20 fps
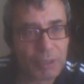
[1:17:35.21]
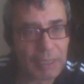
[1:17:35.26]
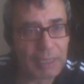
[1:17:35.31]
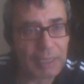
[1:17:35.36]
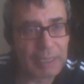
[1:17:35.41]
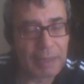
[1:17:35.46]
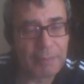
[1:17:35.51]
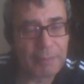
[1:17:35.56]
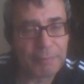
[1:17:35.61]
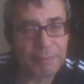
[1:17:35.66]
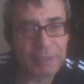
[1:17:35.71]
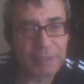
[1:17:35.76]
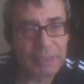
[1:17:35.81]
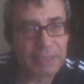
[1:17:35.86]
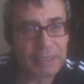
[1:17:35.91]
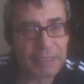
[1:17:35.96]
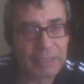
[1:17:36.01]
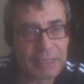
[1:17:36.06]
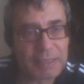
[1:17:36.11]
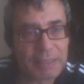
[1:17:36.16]
I am very
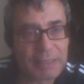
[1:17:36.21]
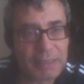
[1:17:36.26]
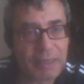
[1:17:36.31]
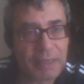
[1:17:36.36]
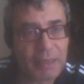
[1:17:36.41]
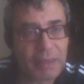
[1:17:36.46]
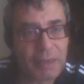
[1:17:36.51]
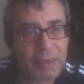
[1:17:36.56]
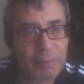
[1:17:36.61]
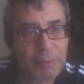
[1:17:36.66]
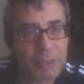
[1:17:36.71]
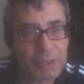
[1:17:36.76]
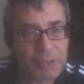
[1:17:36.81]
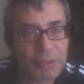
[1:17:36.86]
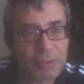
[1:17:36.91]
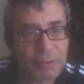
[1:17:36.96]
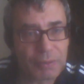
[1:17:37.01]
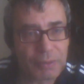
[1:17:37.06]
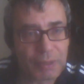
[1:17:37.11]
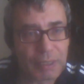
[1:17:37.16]
interested in the
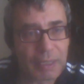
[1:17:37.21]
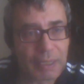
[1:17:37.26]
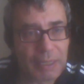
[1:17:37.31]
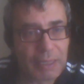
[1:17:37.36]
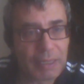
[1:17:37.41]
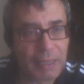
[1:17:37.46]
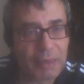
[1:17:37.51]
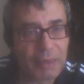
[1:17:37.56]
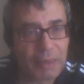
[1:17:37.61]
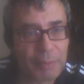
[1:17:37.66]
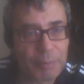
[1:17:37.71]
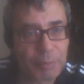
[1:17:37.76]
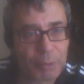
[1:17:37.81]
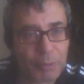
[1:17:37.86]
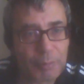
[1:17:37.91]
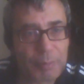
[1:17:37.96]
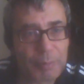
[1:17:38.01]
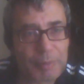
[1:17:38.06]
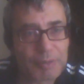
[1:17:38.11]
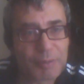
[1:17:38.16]
question and in the
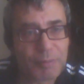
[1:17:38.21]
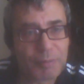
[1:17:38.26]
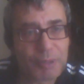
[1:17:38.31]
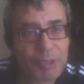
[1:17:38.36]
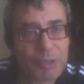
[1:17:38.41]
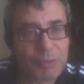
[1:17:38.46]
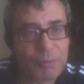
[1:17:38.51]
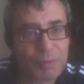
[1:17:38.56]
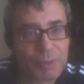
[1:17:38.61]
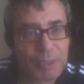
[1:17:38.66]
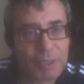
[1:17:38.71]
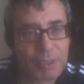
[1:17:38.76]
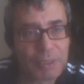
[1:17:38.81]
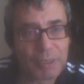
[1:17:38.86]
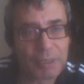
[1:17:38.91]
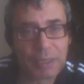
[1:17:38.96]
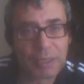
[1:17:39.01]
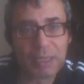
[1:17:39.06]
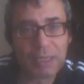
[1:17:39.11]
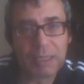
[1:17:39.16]
problems which
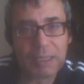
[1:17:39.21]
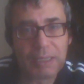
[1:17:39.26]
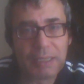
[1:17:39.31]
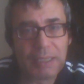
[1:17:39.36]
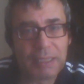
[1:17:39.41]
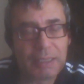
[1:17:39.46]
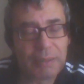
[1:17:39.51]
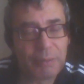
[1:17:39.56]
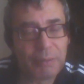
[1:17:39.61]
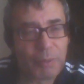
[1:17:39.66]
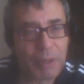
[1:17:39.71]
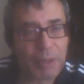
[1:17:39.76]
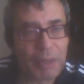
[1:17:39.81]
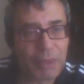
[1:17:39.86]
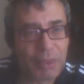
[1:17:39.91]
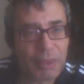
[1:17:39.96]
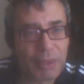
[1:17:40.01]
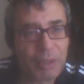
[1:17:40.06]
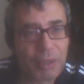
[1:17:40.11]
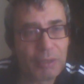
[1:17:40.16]
were dealt
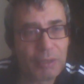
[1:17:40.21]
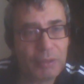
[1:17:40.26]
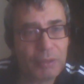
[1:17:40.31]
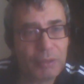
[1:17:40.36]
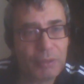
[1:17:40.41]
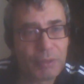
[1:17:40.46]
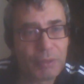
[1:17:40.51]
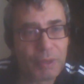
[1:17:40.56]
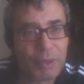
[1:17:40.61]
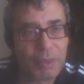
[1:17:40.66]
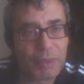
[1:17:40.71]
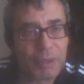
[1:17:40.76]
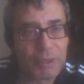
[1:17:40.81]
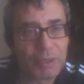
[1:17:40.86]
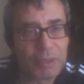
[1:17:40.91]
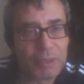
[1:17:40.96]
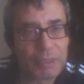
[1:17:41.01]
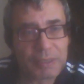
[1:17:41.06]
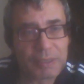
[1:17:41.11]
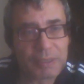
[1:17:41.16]
with during
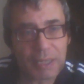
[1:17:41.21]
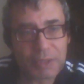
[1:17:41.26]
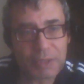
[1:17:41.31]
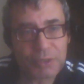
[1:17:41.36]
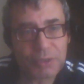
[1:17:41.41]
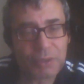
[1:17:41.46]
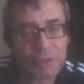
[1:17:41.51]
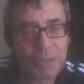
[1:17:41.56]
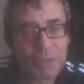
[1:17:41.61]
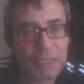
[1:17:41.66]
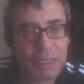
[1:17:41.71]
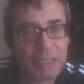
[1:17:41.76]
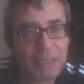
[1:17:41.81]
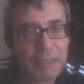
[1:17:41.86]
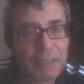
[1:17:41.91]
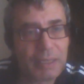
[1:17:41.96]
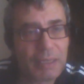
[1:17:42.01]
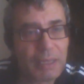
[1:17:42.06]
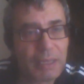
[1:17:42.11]
the discussion and